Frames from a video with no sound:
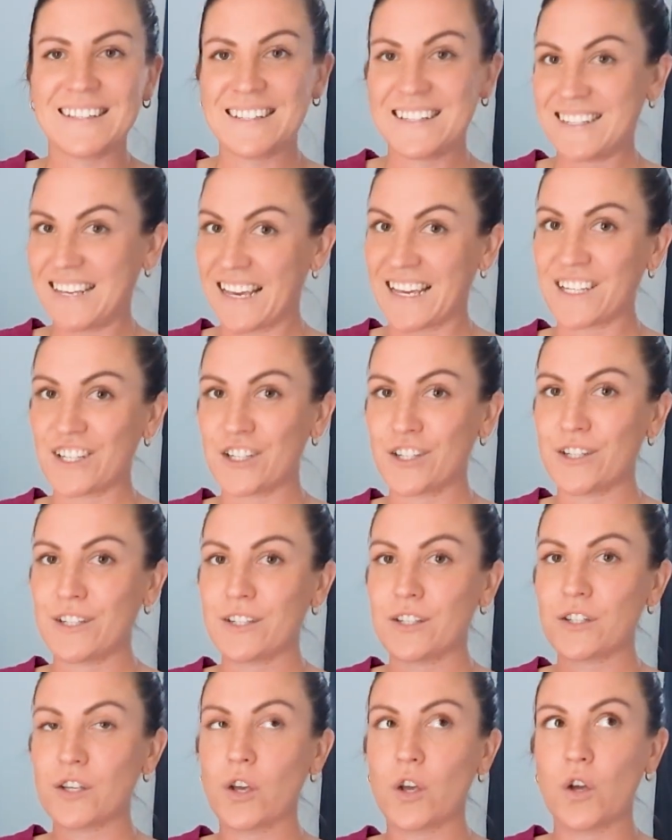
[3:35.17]

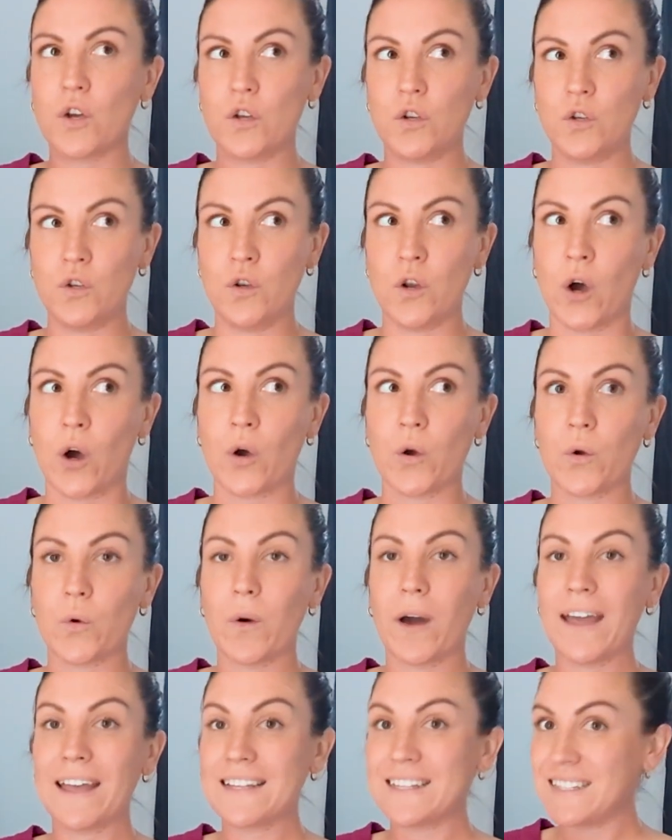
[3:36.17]
Teachers
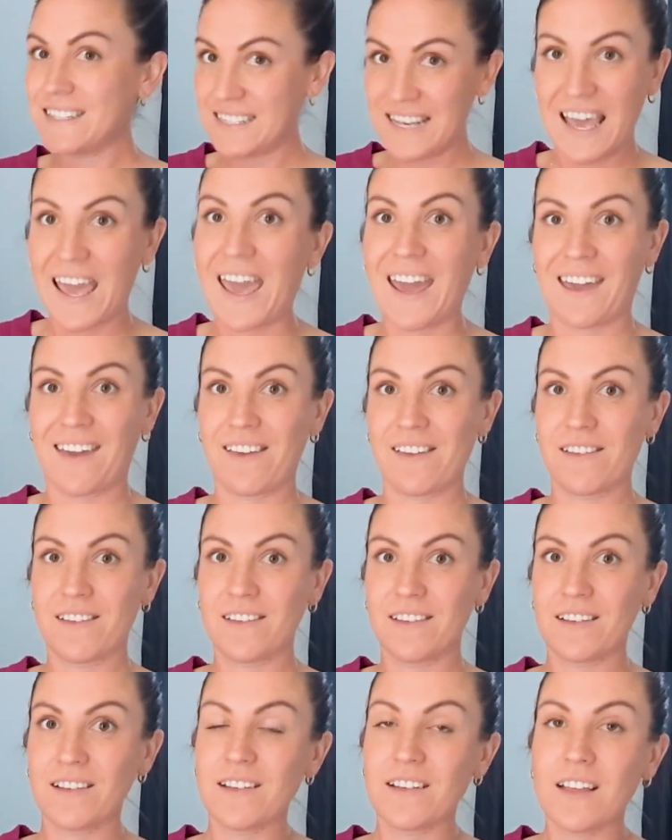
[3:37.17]
know tech.
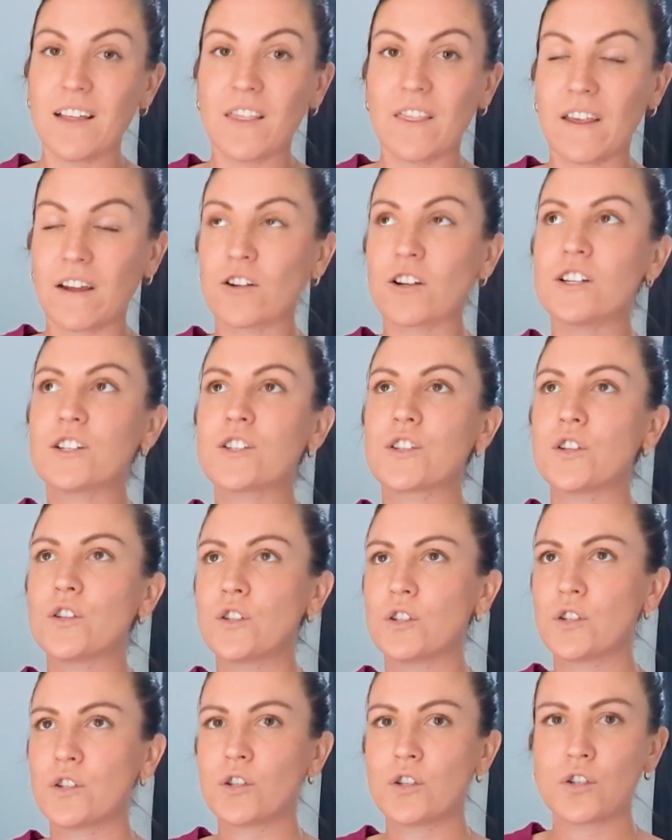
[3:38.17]
There is
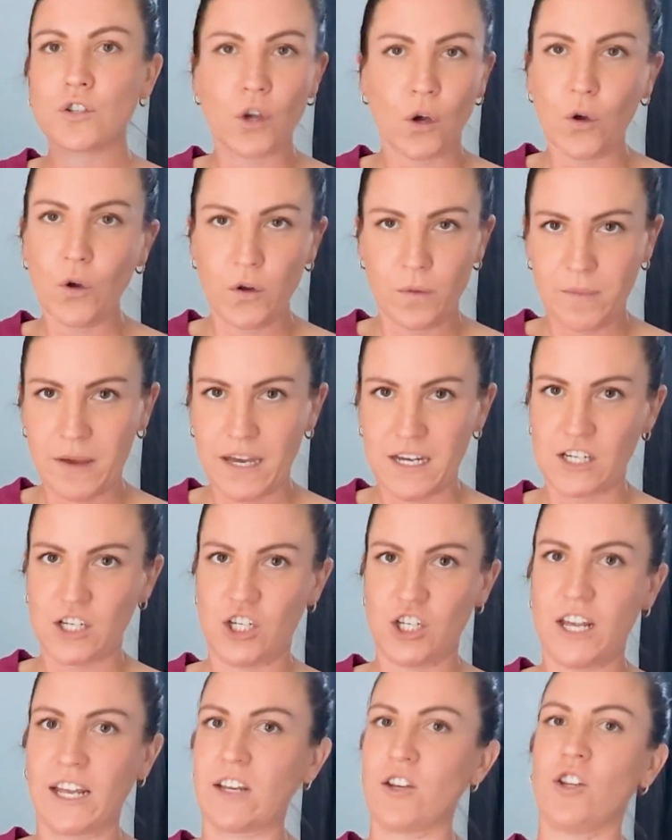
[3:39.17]
so
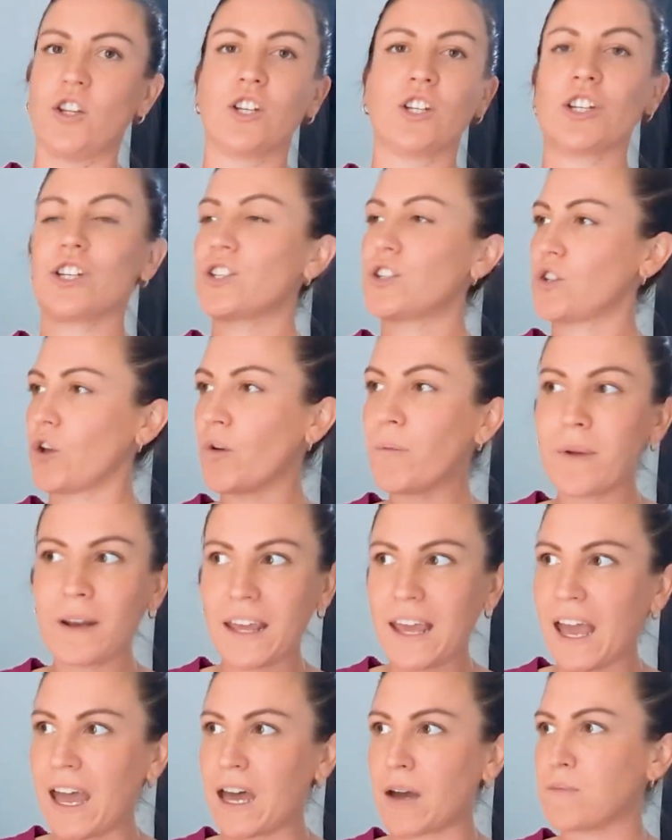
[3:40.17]
much technology, so
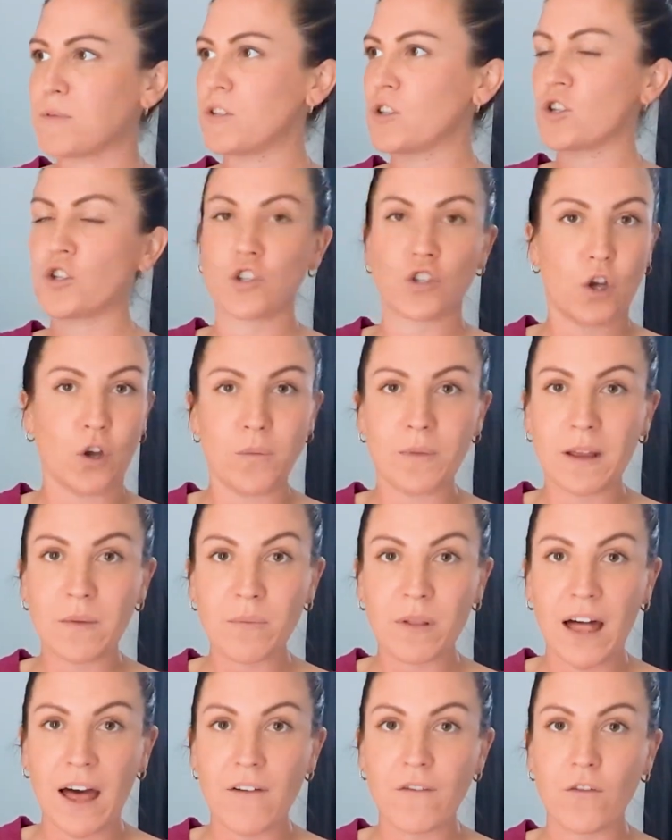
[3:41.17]
many apps, so many
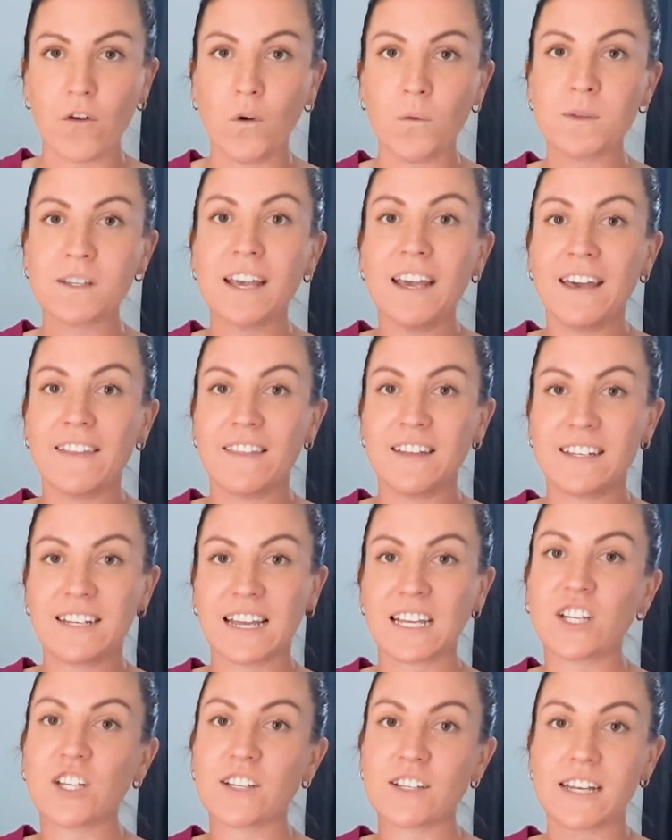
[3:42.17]
platforms that
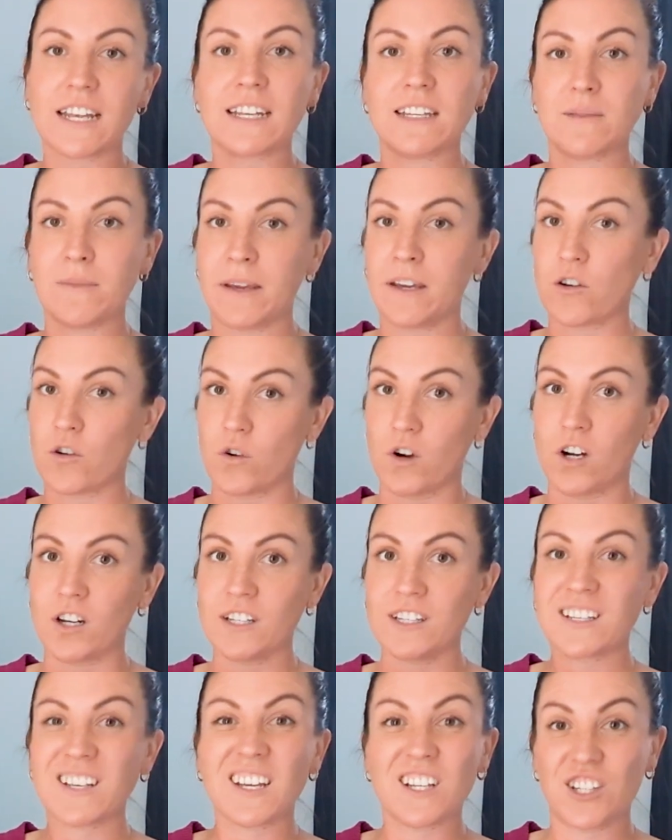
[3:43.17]
teachers need to be
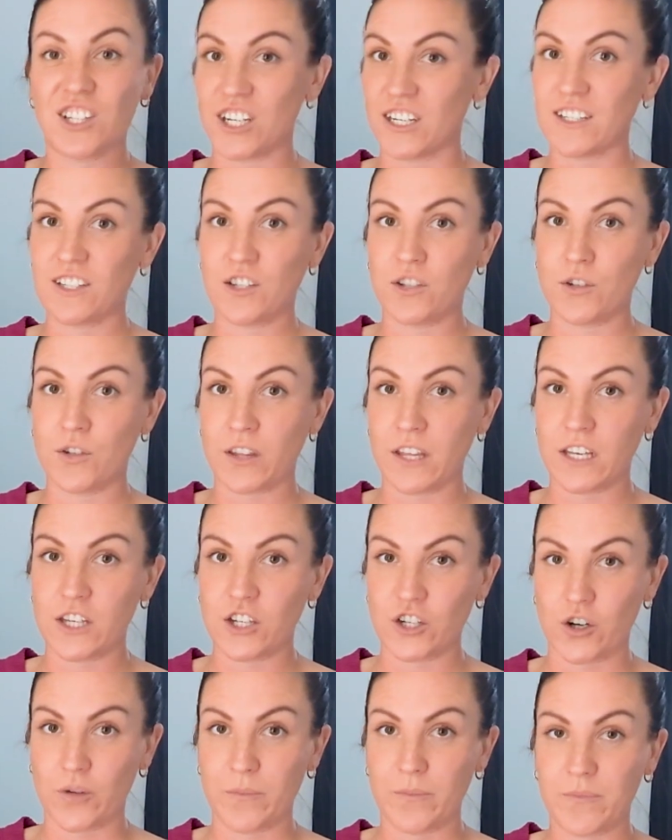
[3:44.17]
across just to do their
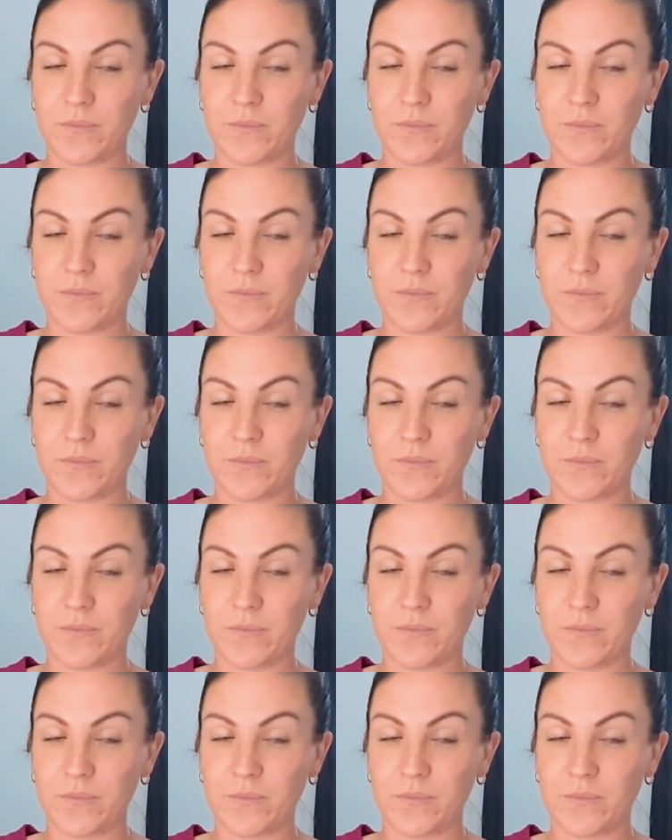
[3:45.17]
job.